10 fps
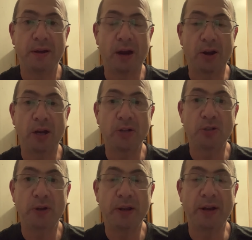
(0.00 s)
our
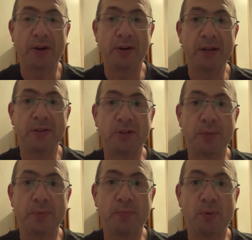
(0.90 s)
country and our leaders
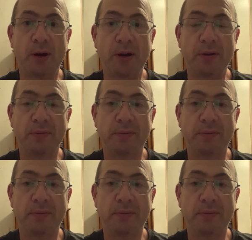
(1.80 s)
up in prayer.